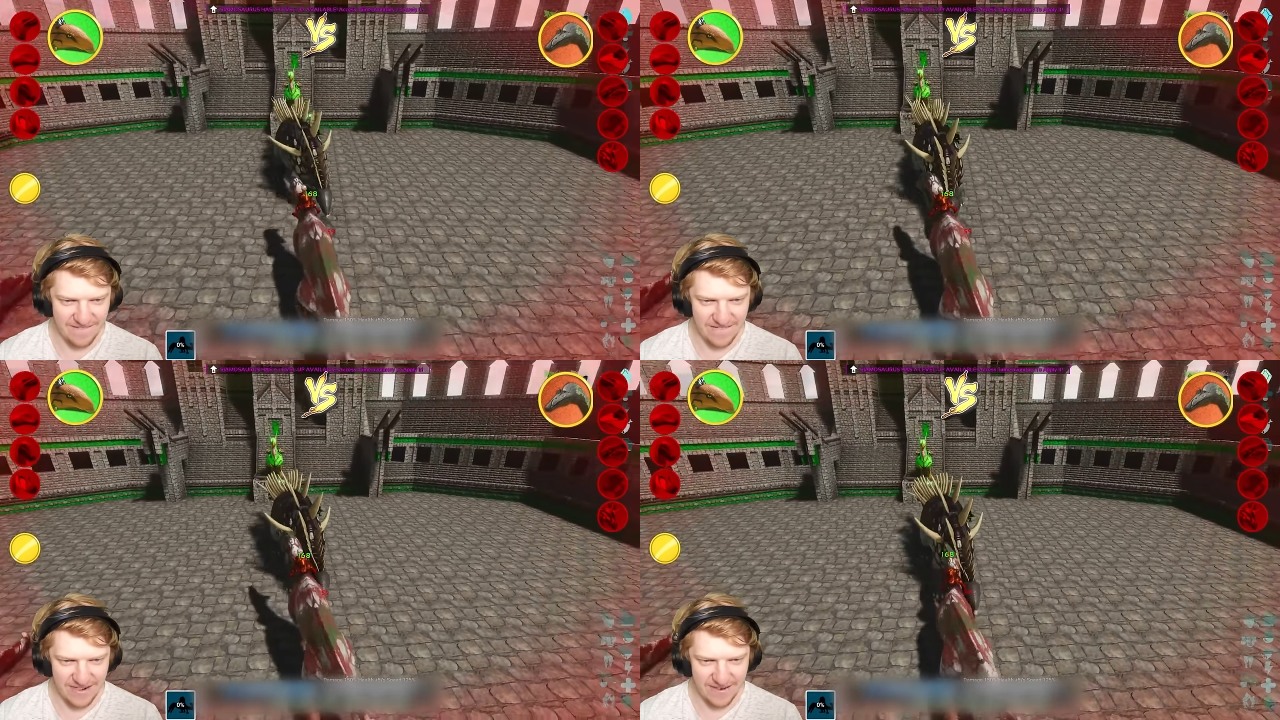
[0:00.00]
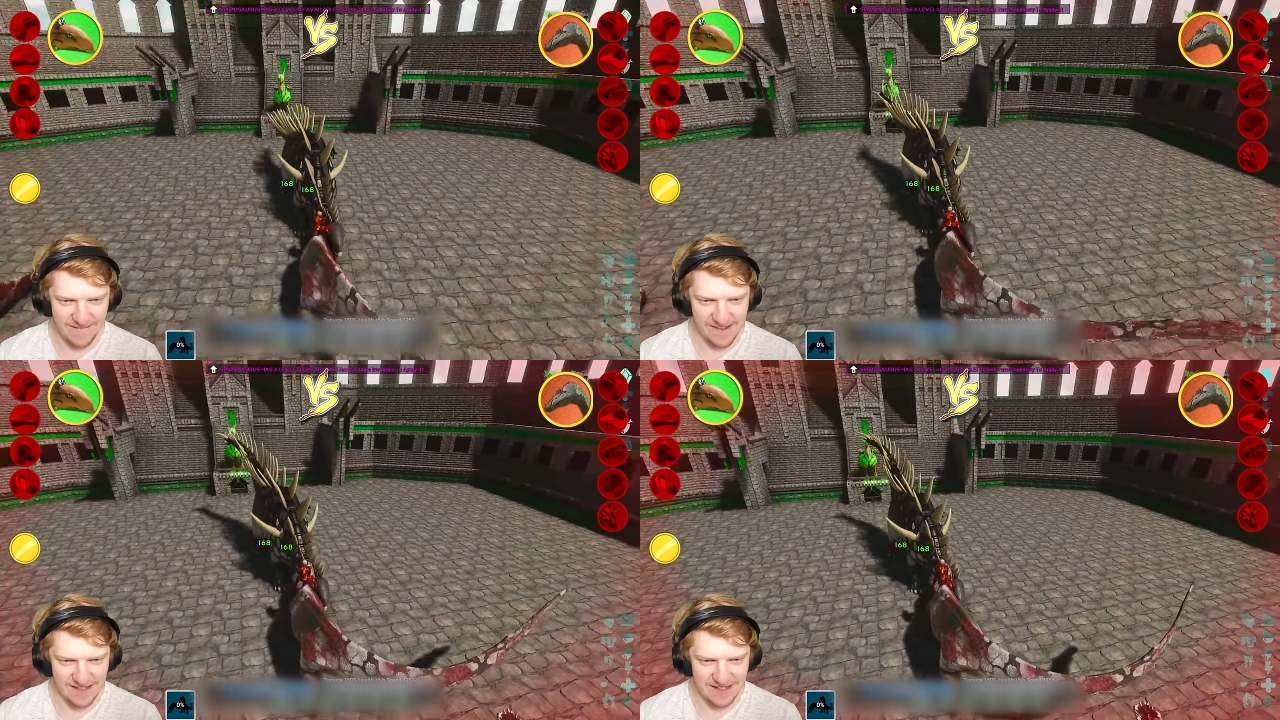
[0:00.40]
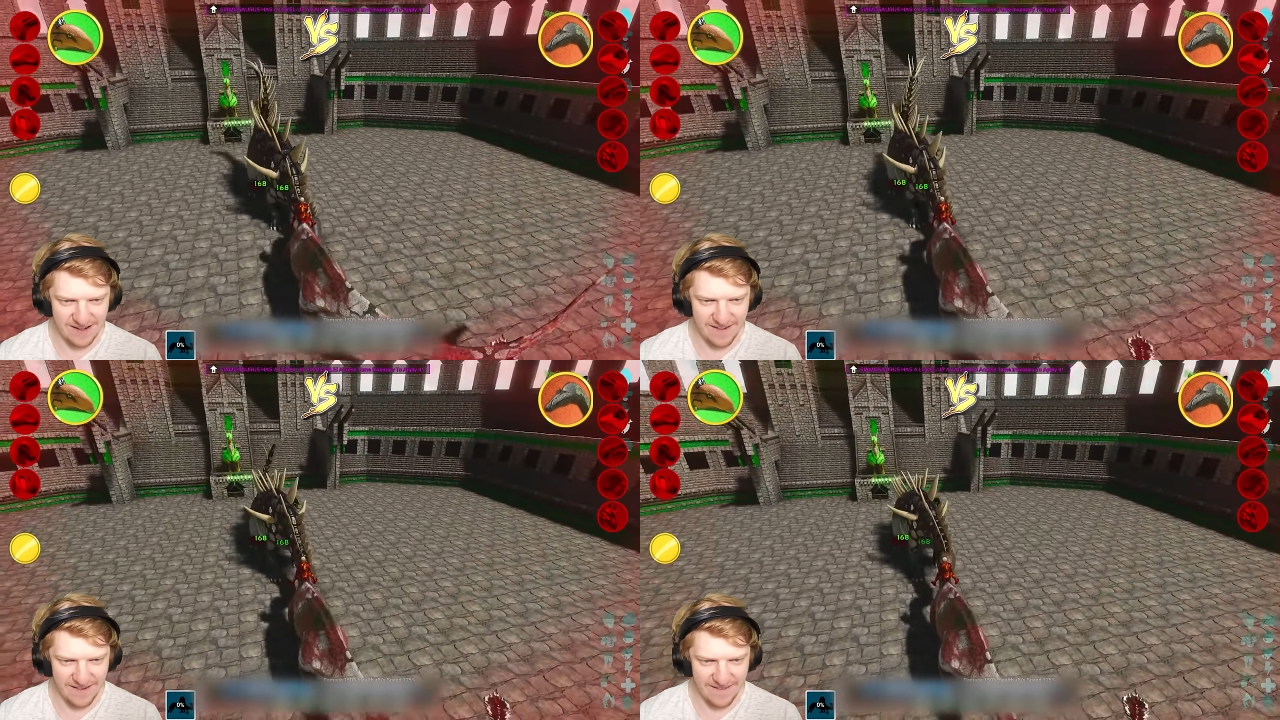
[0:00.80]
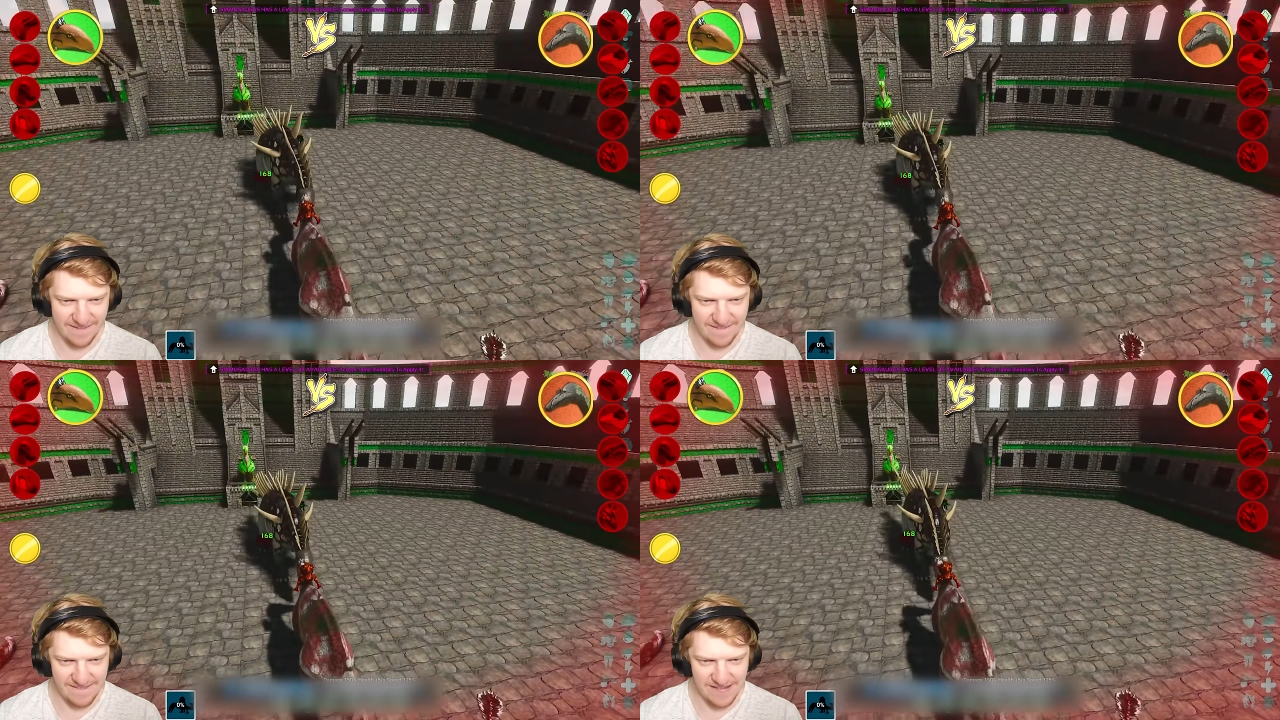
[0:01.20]

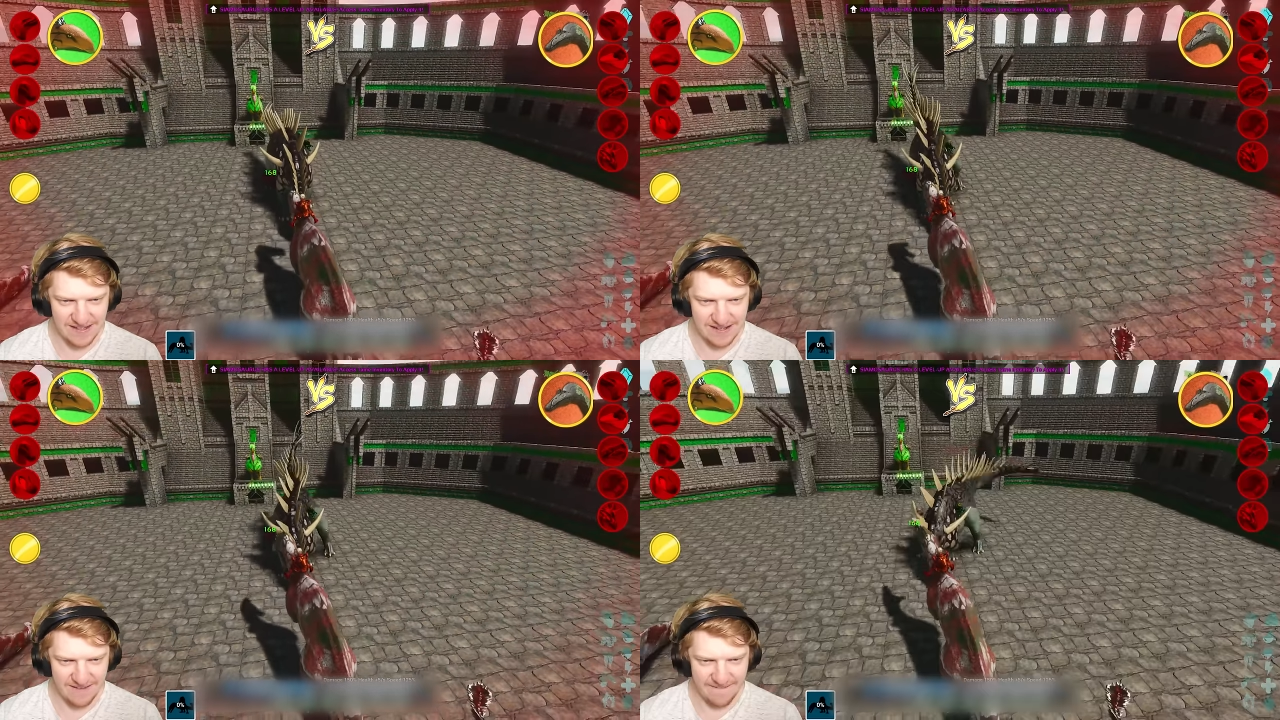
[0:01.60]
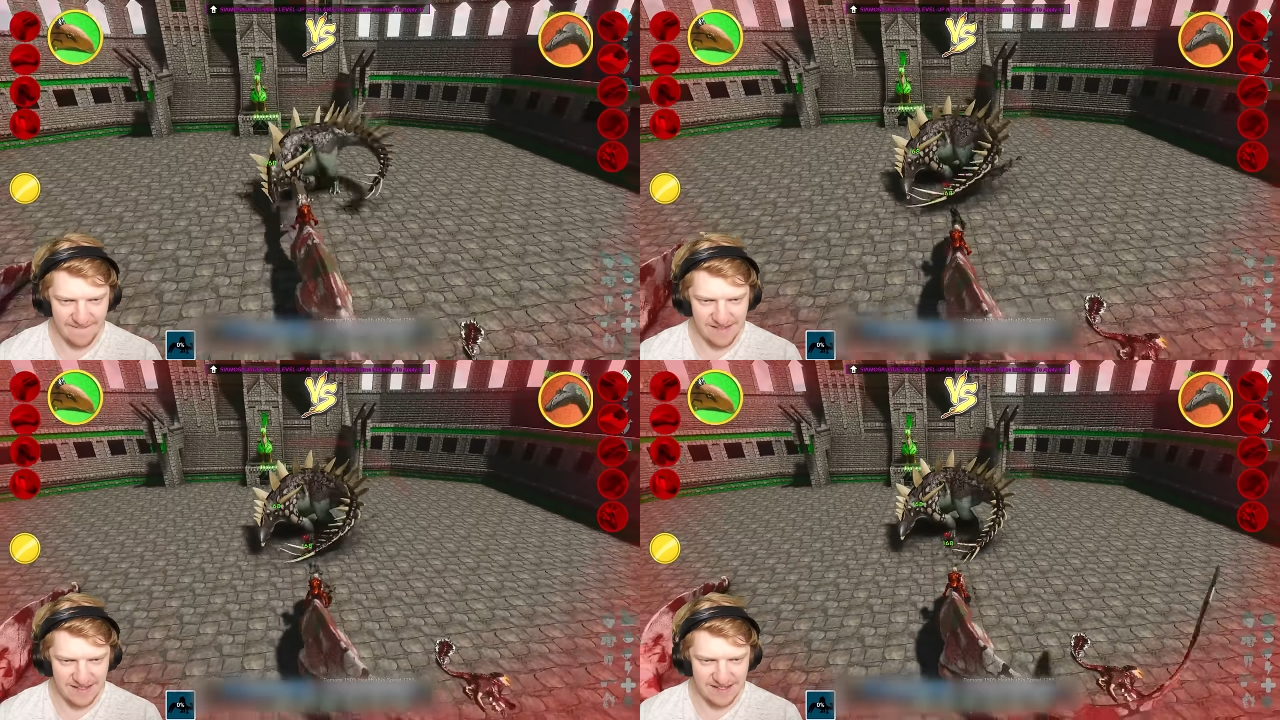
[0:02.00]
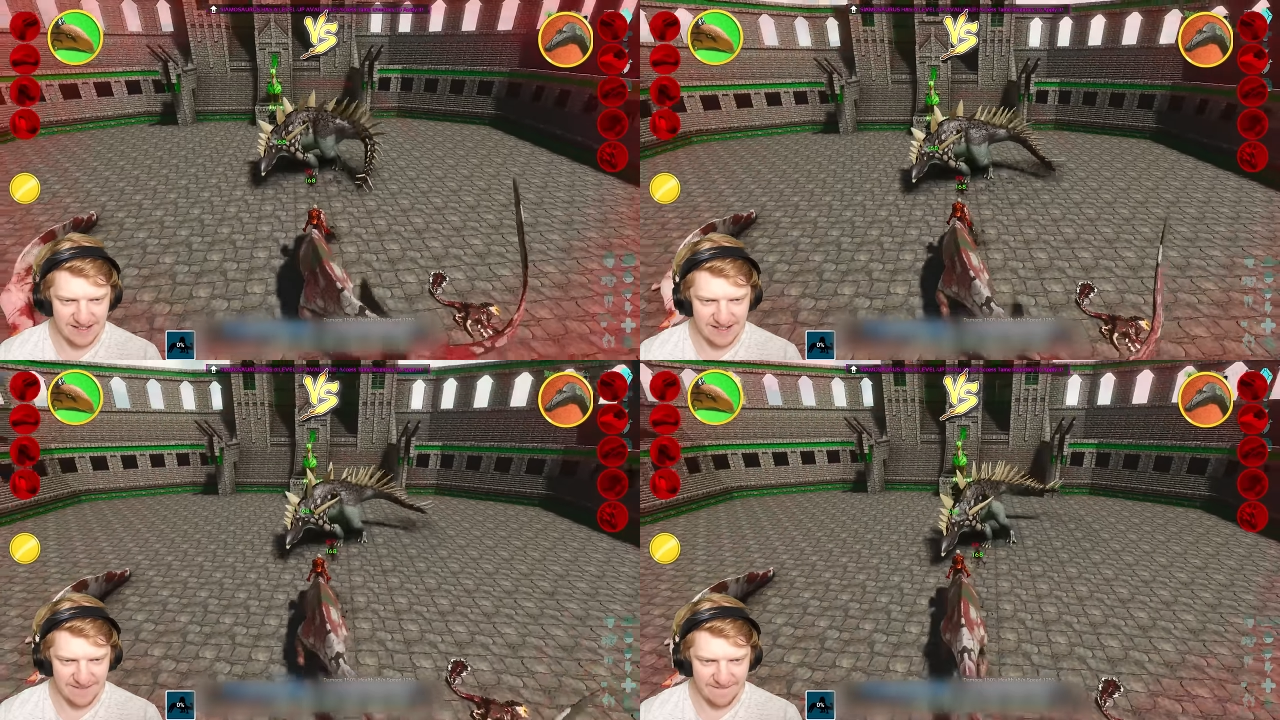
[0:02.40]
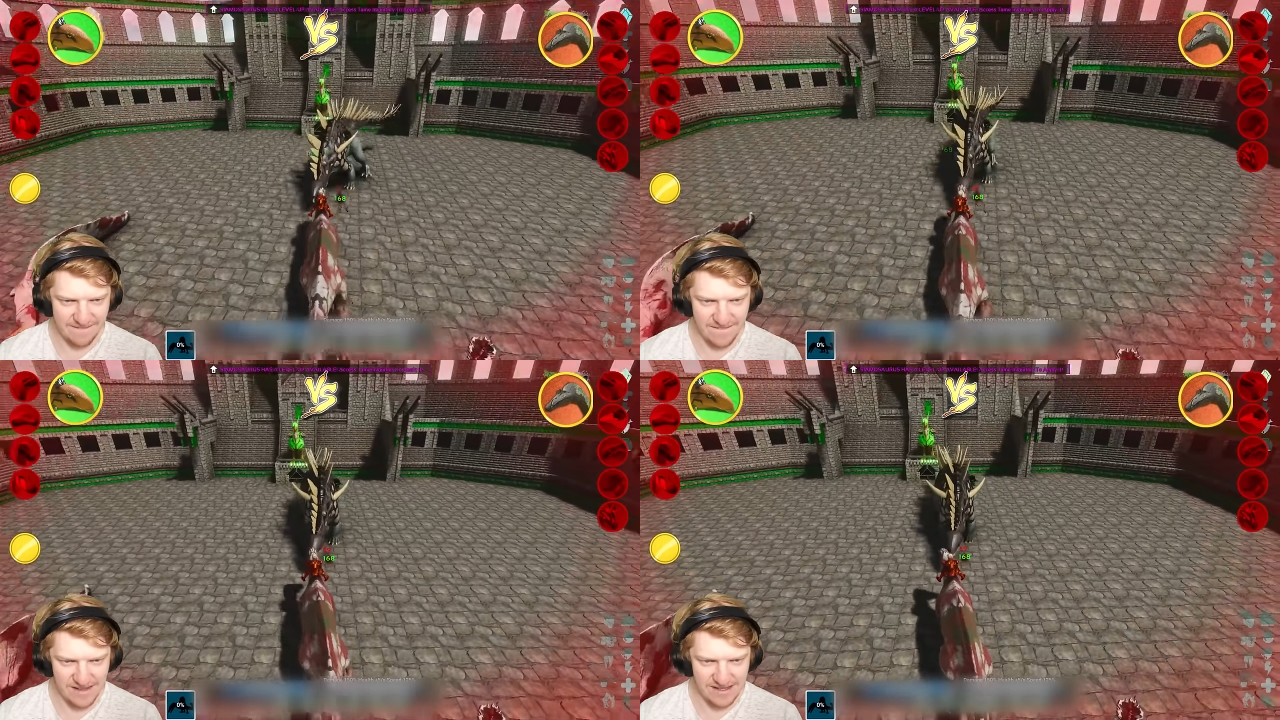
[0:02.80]

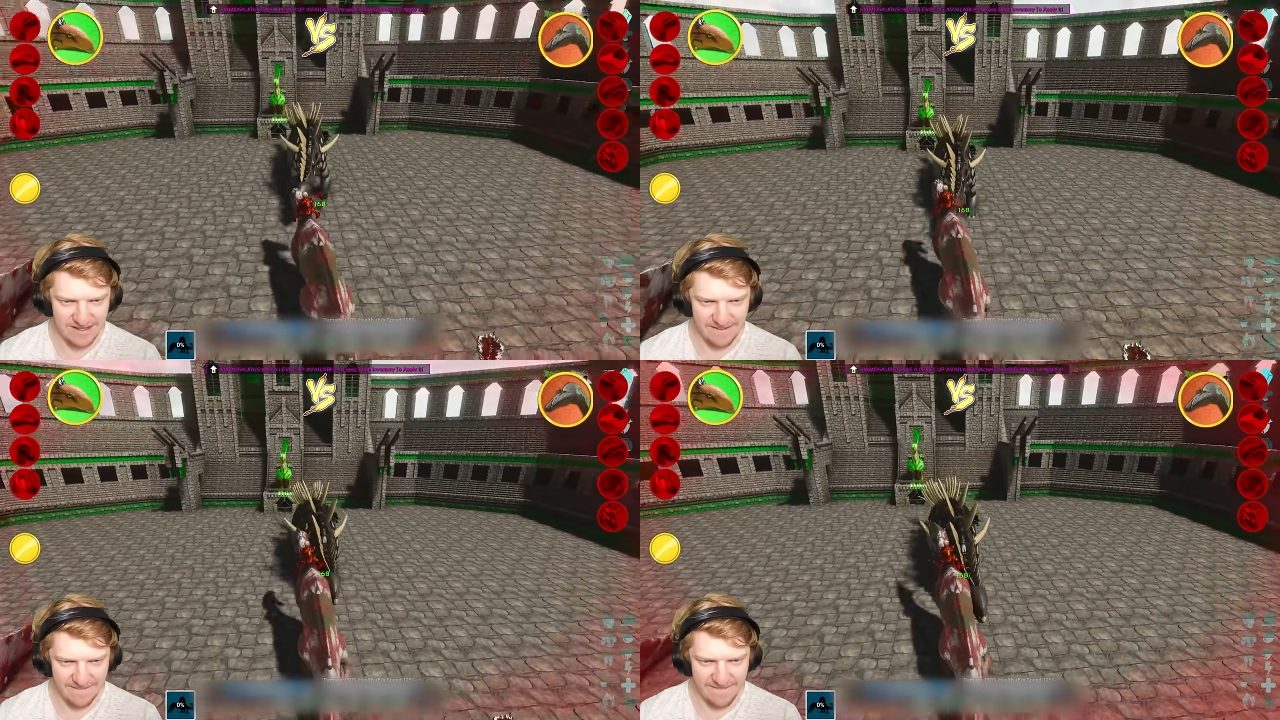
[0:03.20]
(silence)